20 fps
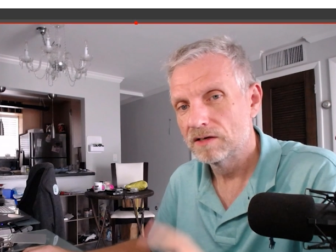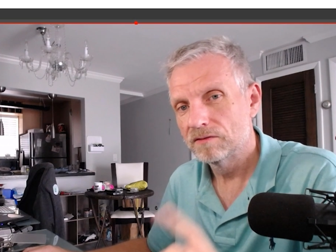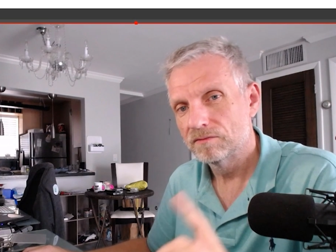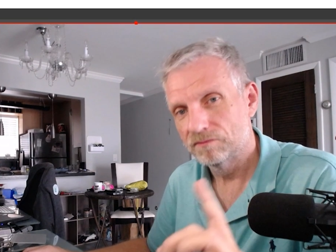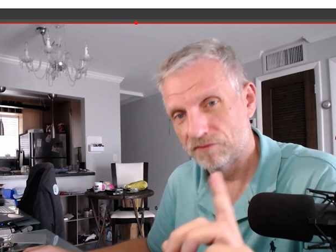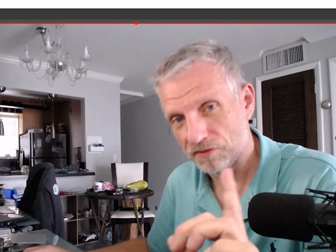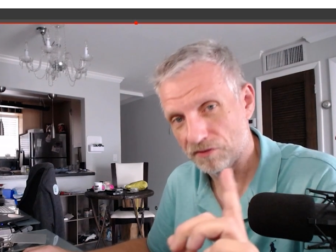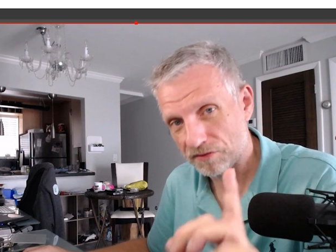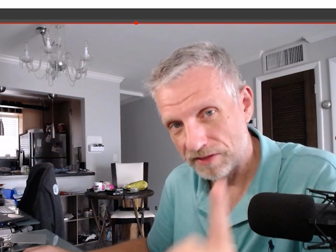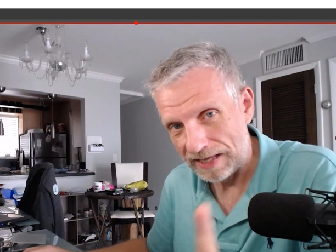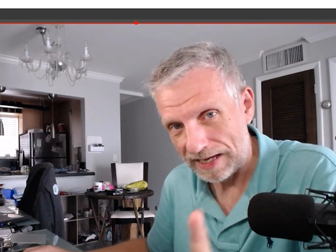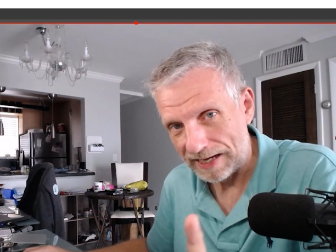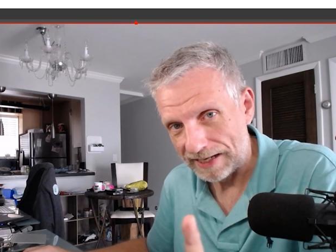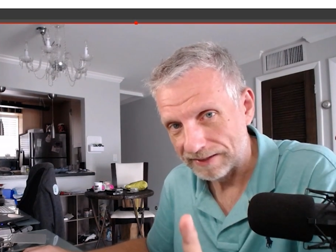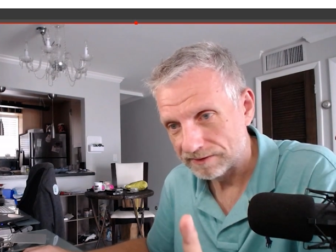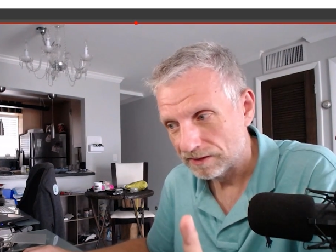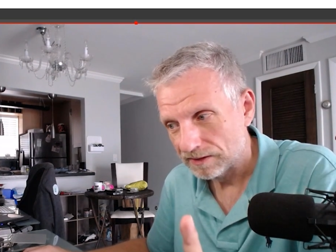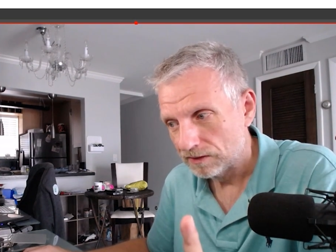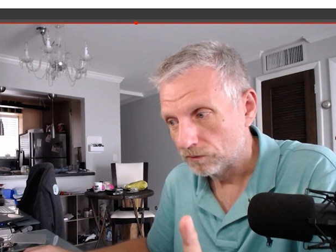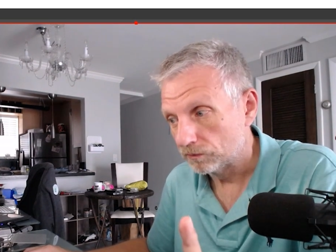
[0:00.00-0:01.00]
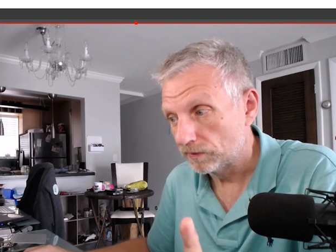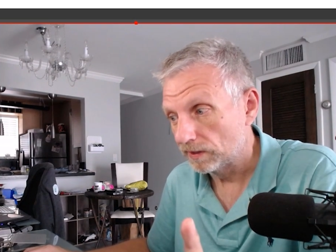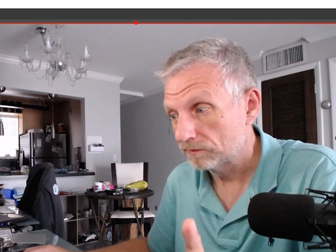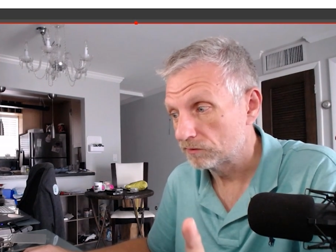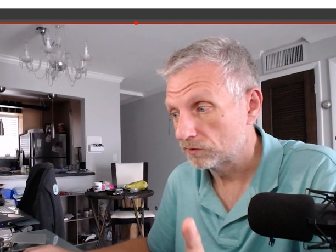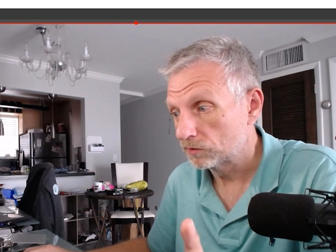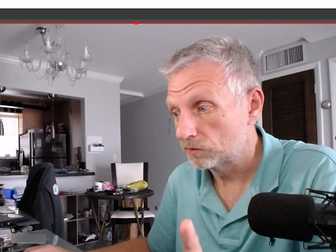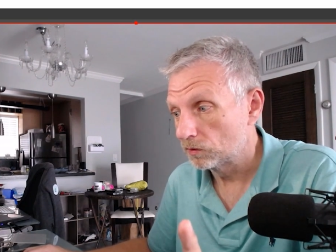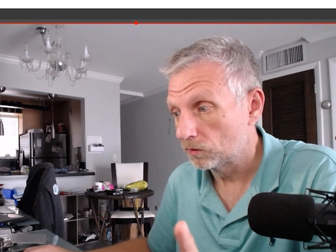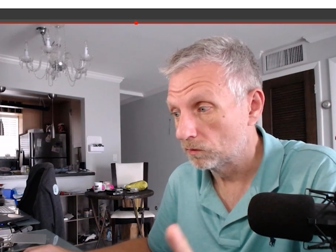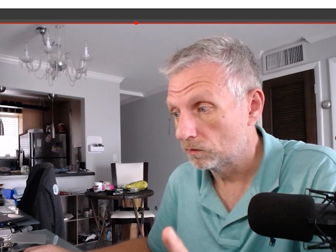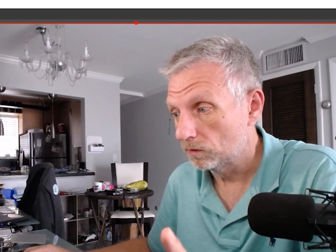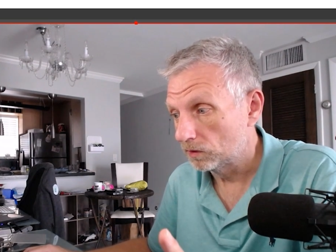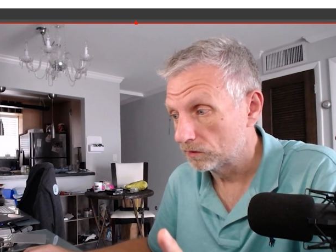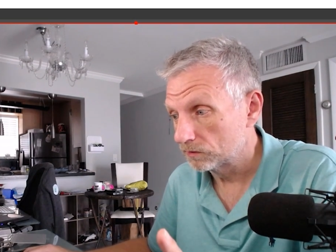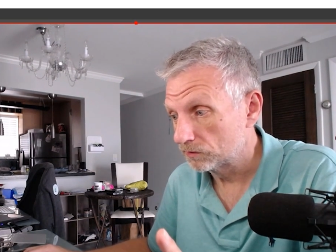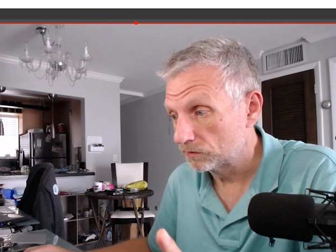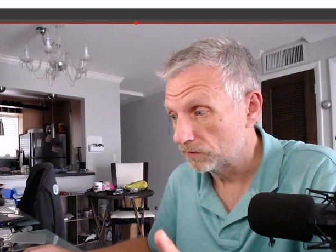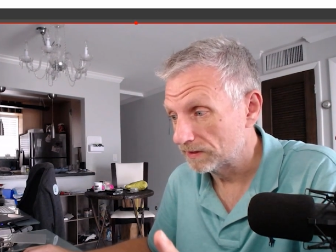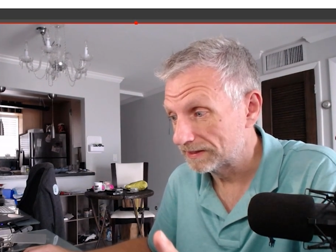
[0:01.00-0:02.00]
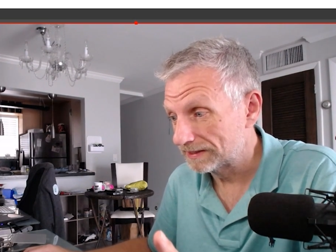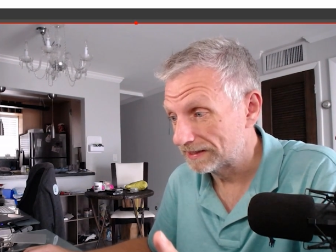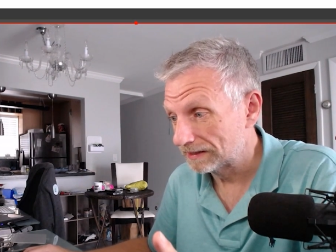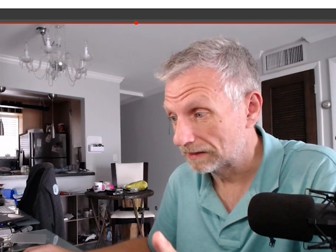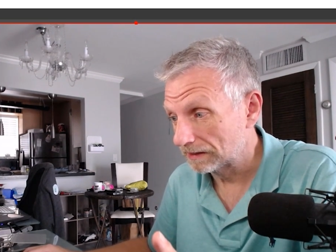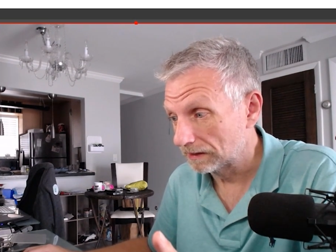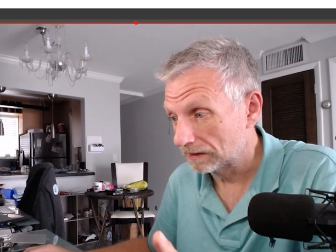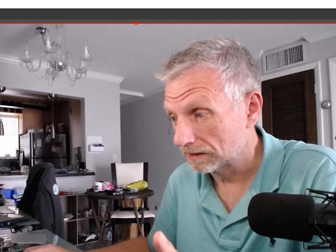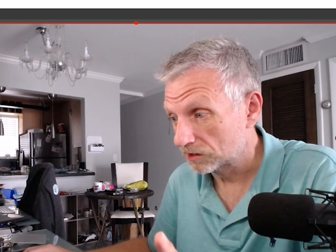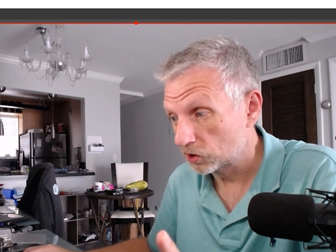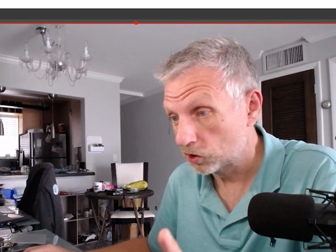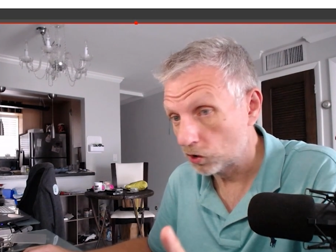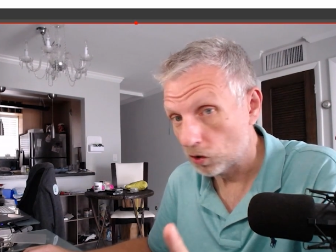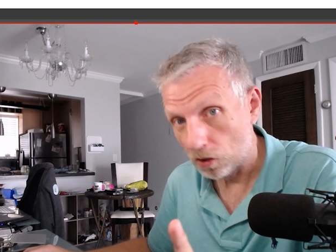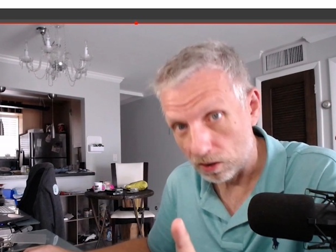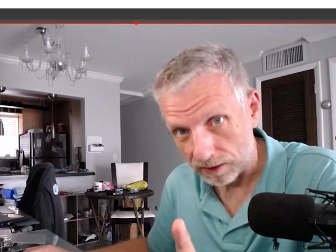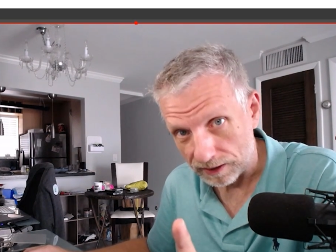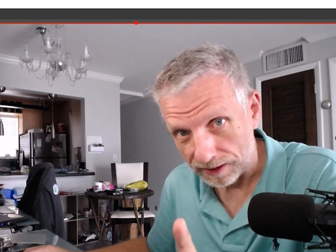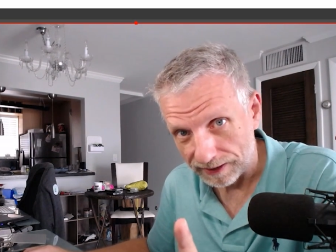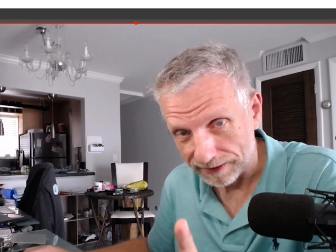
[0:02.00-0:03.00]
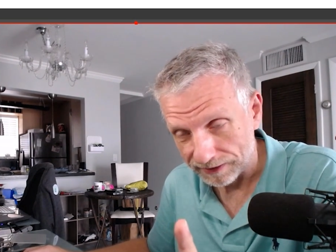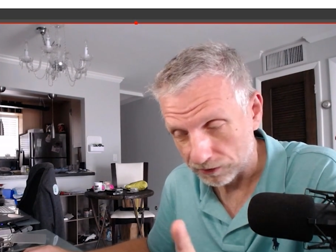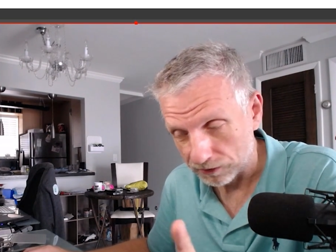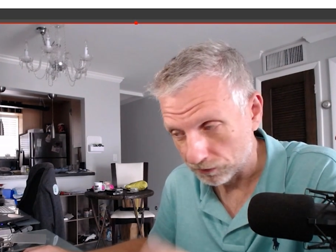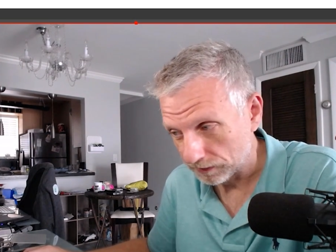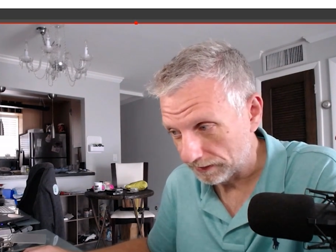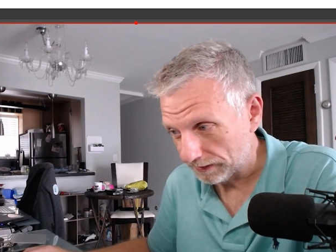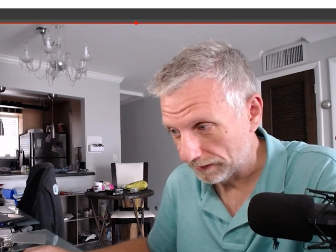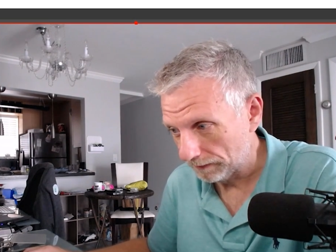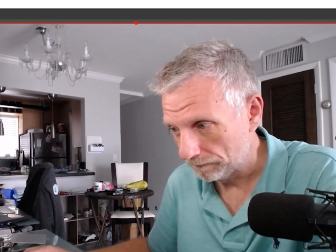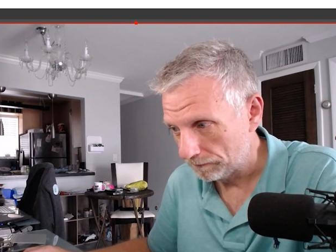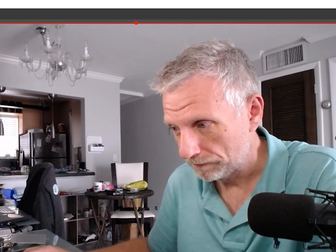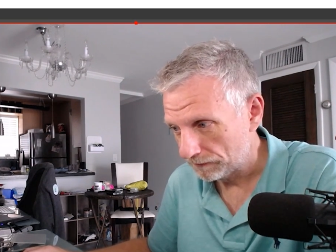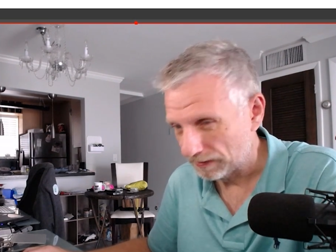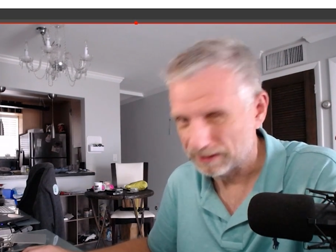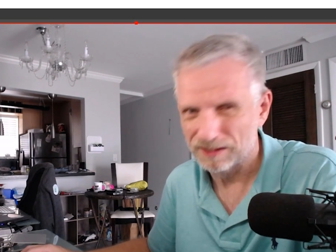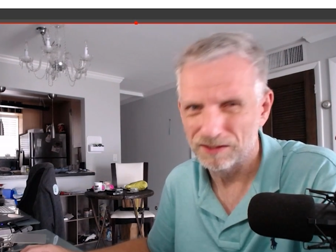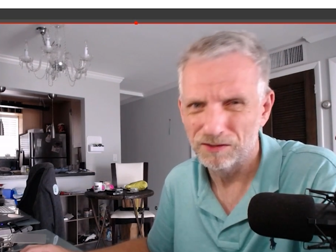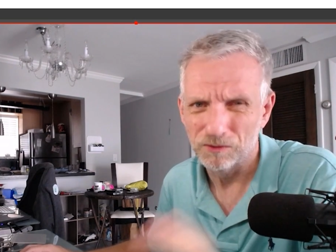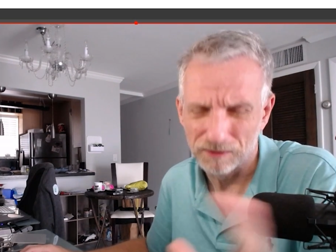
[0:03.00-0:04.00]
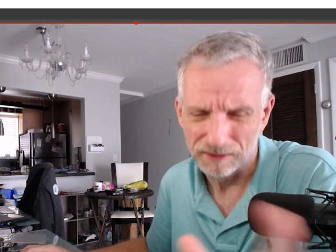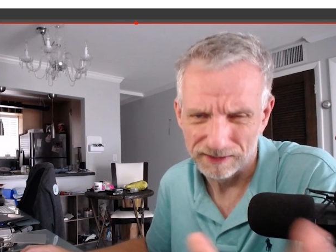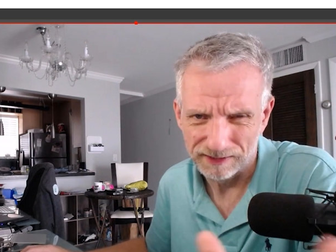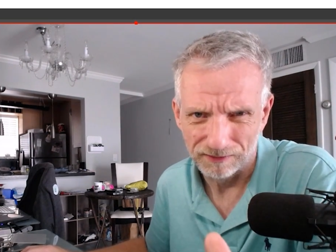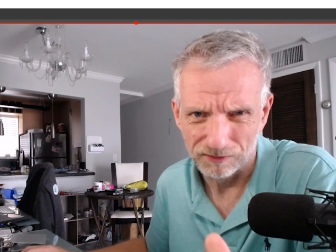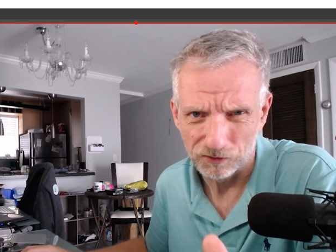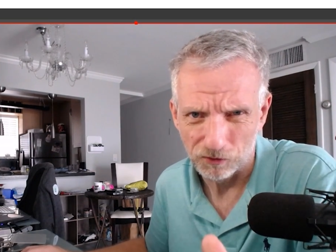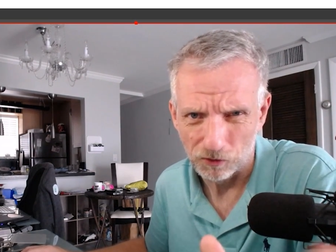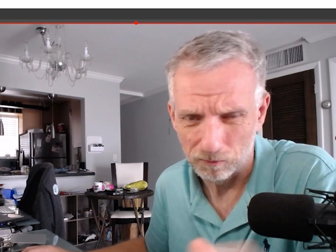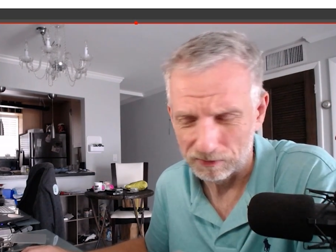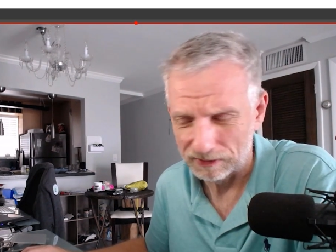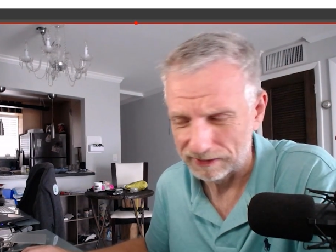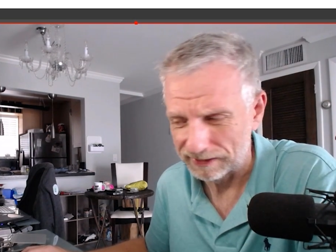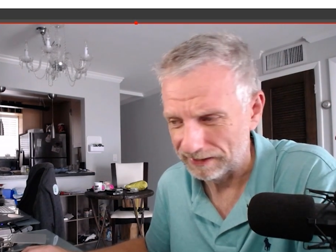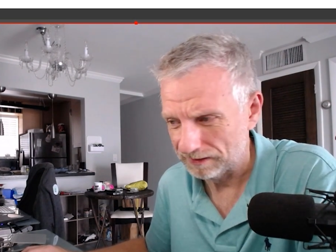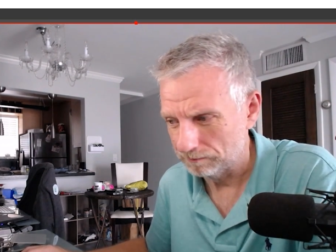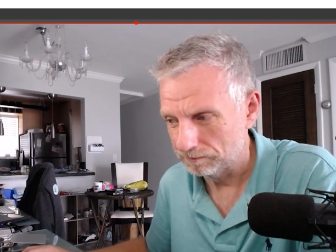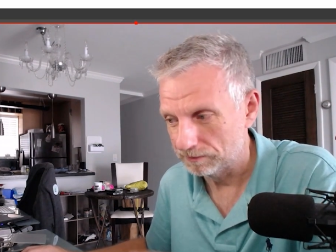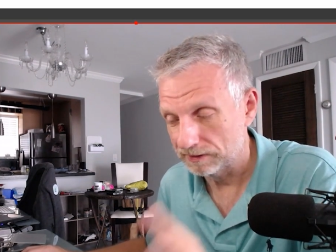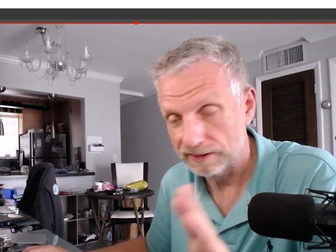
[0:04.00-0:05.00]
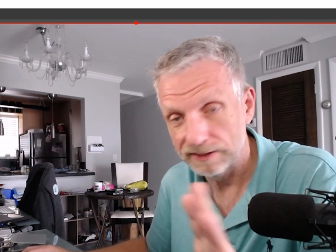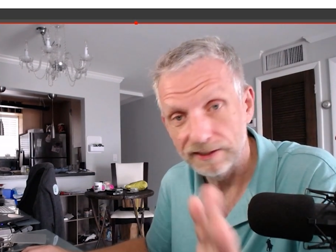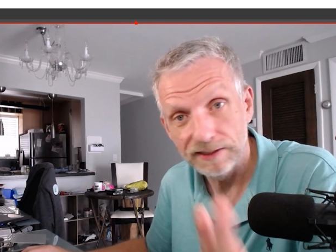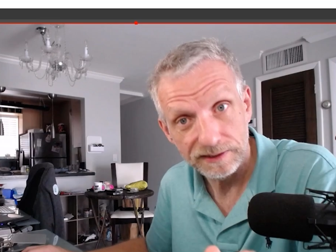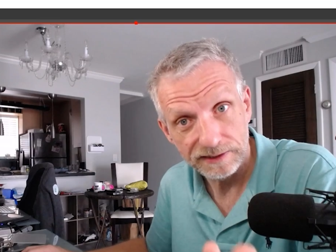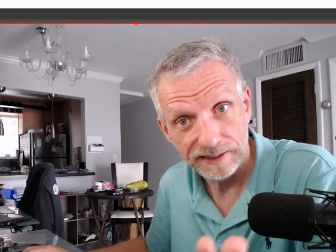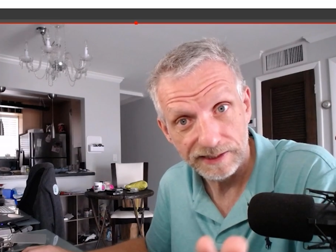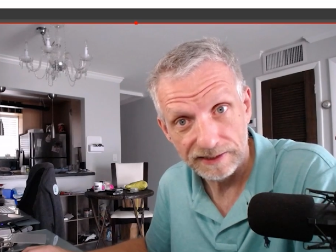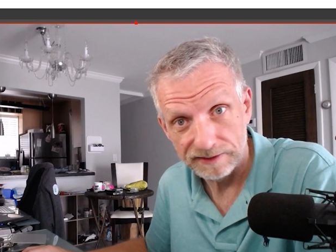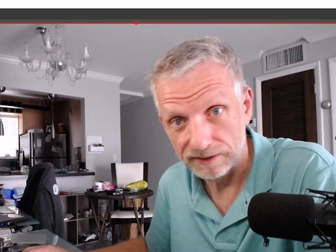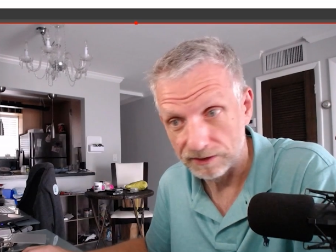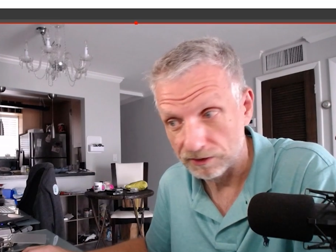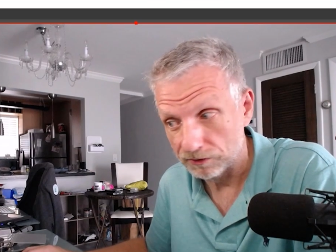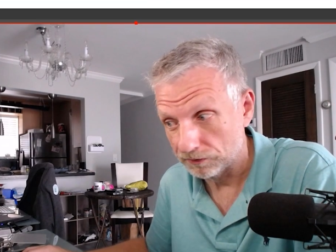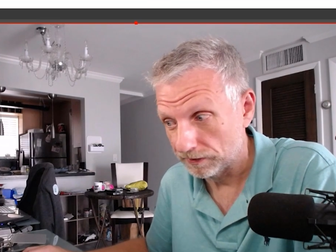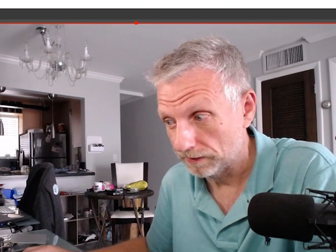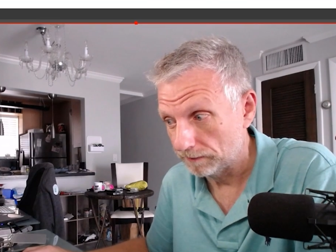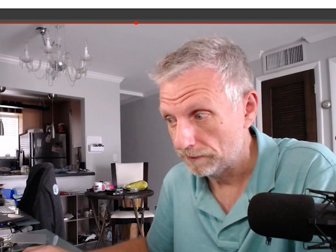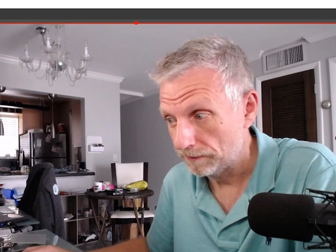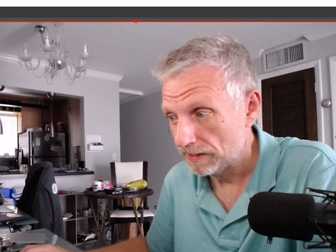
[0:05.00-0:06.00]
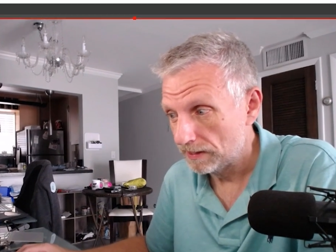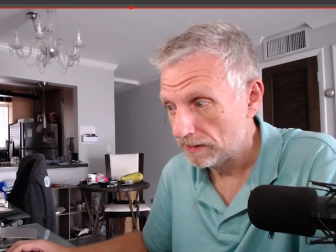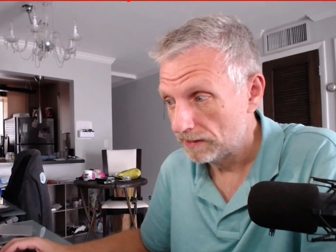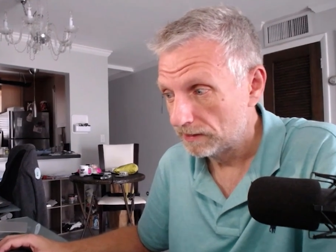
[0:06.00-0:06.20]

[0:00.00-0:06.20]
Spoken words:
For that, we have to go onto this little cog icon here. And I know it sounds complicated, but it is getting you there.